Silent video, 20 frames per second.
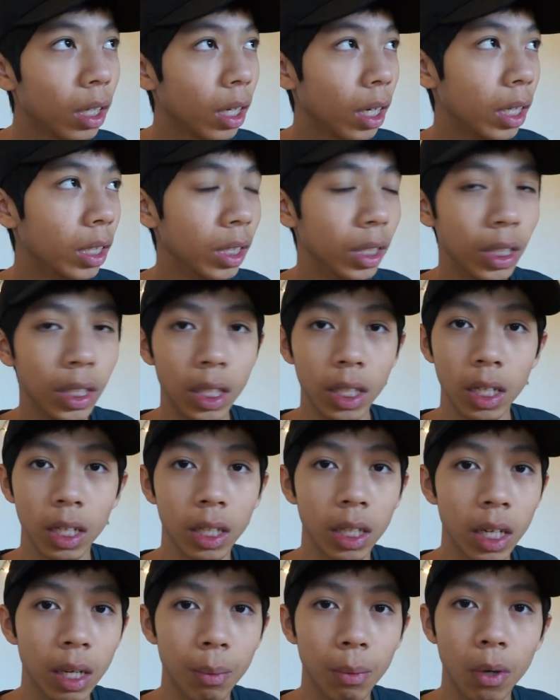and set the
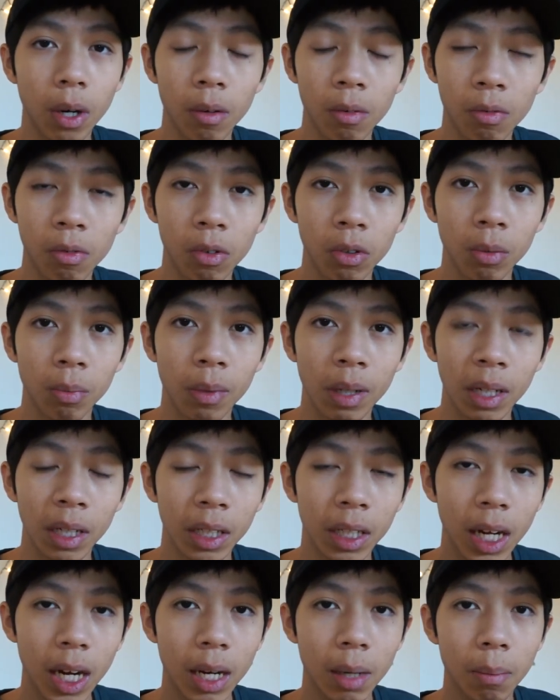camera for my
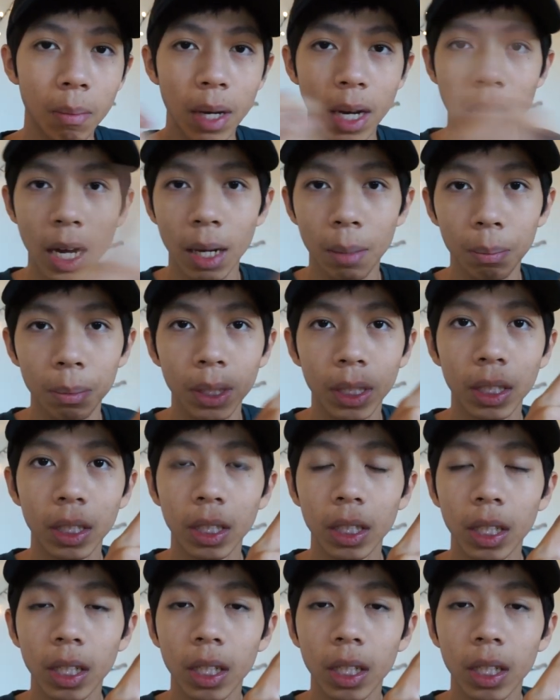time lapse